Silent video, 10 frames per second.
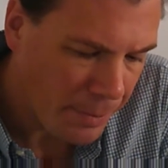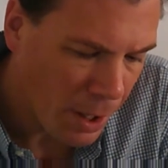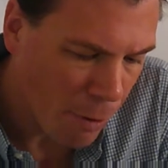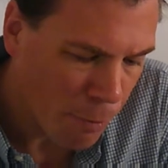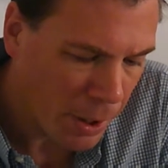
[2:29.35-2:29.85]

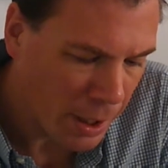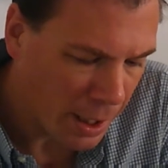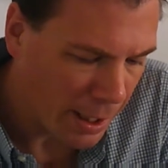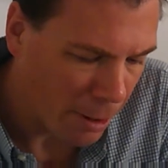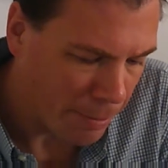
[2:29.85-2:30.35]
really
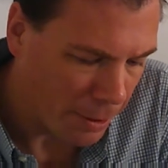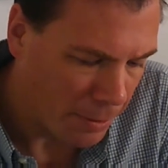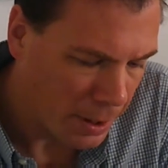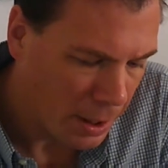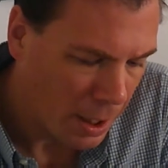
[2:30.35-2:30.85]
not helpful.
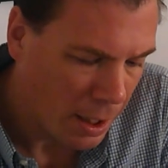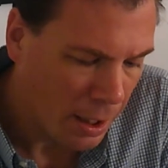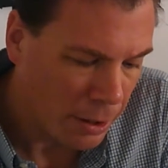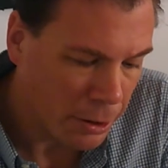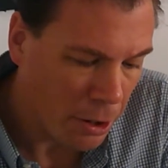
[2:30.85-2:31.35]

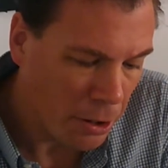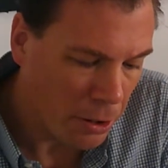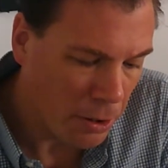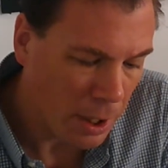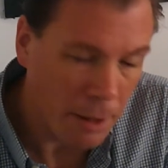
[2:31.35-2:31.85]

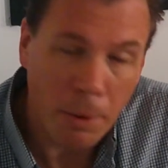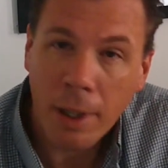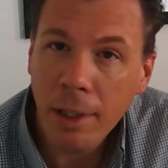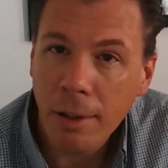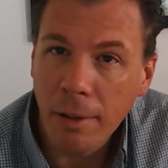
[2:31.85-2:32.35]
So I
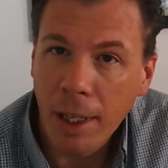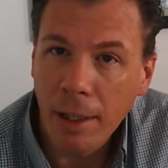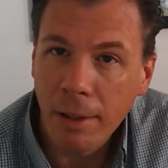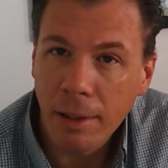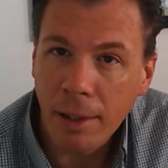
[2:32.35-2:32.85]
wander
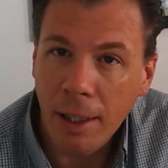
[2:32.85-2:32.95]
around